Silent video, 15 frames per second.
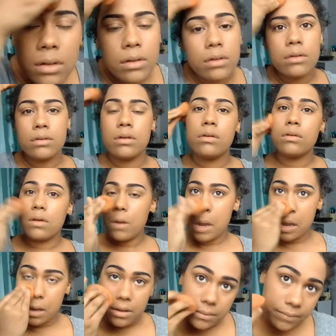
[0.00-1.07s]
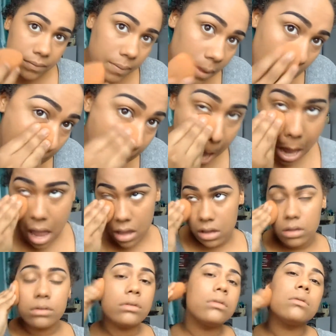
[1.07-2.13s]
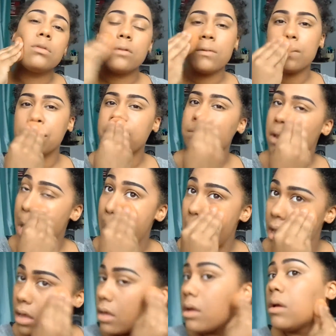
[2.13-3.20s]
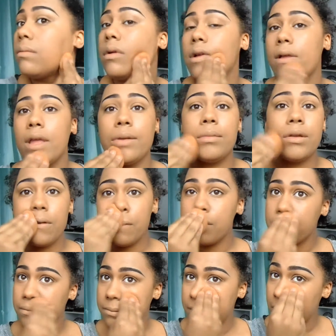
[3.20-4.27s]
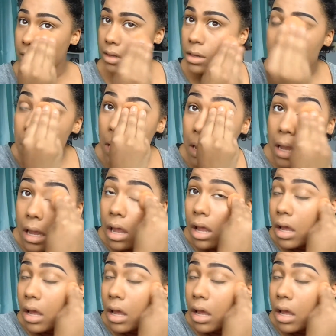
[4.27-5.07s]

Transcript: always the weirdest thing ever, so I always have to blend on my chest a bit. I'm going to be wearing a shirt that shows that area more.